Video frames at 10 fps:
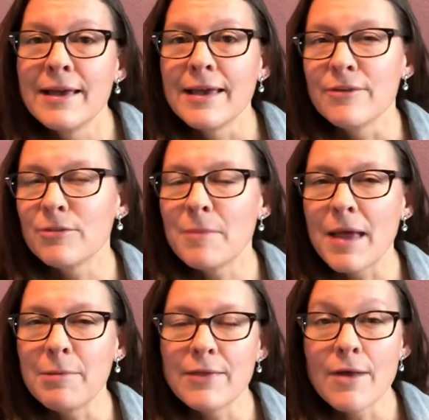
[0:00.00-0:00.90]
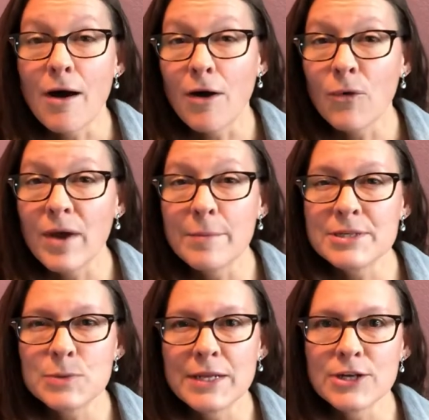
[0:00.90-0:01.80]
even maybe in the hallway
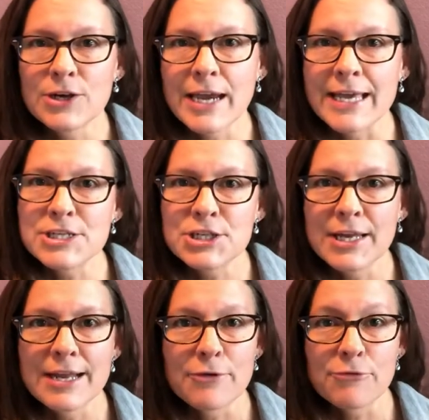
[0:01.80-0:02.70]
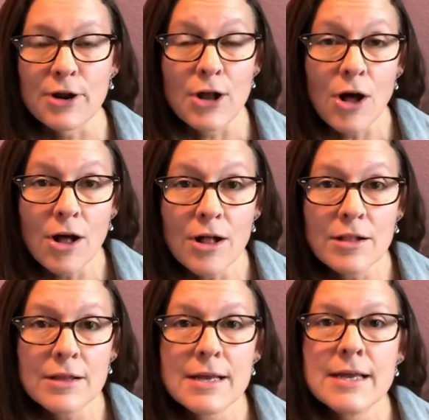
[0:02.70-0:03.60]
between your kitchen and front
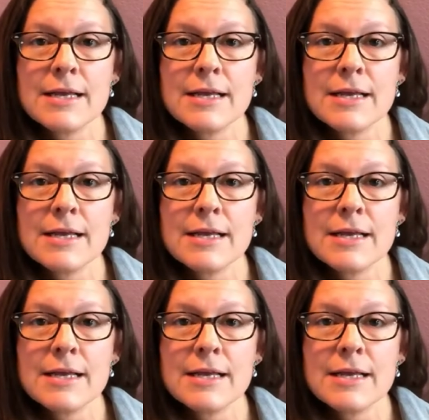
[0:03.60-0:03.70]
hall,